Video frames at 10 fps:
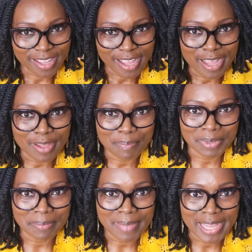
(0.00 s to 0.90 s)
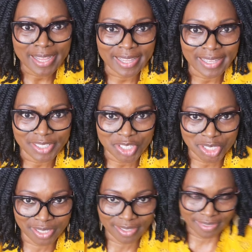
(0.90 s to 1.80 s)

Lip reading: happy March.